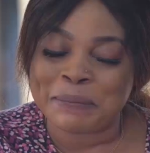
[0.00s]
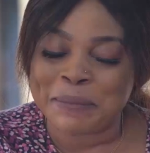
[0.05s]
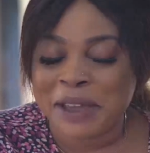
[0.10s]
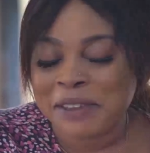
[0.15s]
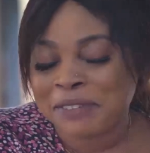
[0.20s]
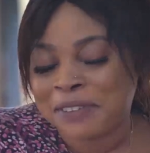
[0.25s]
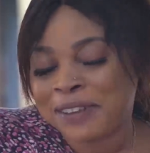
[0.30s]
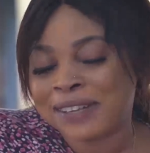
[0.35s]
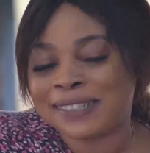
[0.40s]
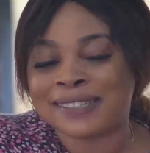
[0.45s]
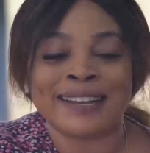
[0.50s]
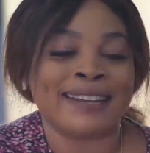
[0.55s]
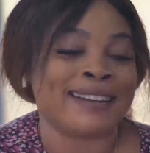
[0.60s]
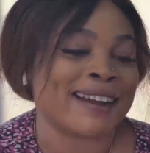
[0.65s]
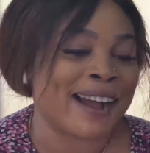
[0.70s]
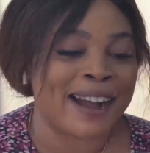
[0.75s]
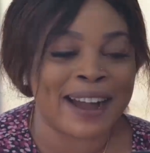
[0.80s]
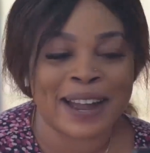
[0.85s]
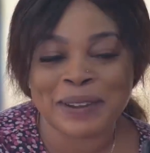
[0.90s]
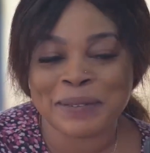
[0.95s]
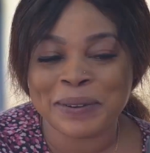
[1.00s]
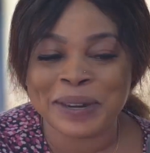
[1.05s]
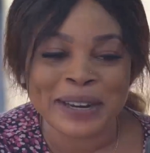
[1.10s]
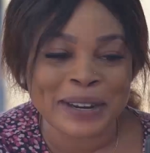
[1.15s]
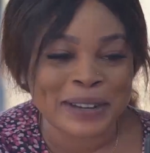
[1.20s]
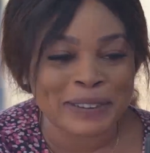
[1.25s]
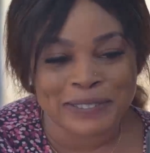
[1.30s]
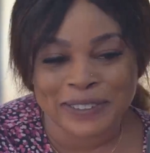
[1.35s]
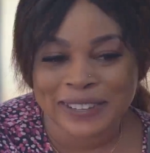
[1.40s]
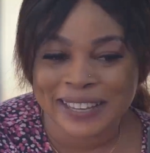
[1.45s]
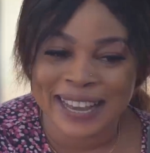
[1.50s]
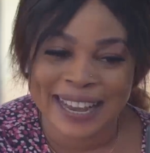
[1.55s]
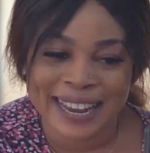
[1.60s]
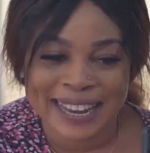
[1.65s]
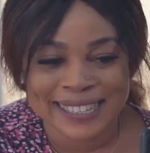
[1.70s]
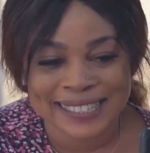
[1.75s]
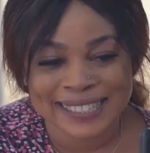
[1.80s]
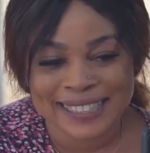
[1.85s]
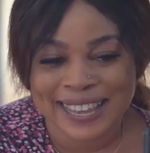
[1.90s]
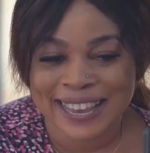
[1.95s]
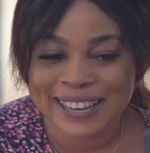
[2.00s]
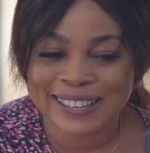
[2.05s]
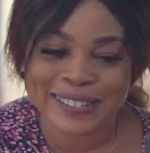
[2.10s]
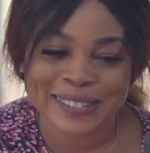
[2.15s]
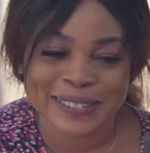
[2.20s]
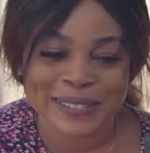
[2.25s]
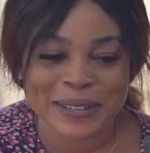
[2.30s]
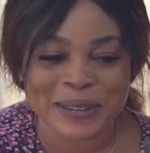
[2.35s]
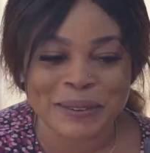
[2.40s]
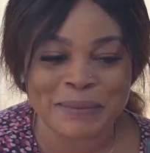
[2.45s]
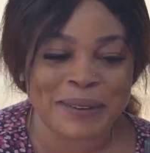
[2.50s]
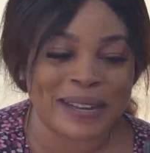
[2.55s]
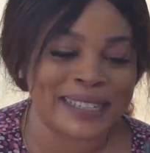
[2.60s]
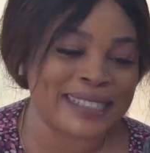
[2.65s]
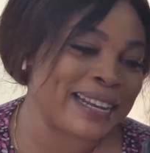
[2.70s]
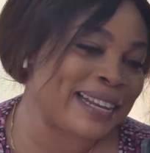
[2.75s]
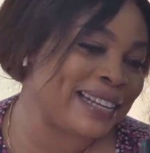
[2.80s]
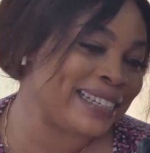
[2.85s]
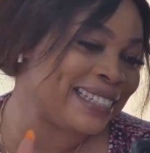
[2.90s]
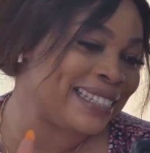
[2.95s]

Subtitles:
my fiance and I, we love you guys. Thank you so much.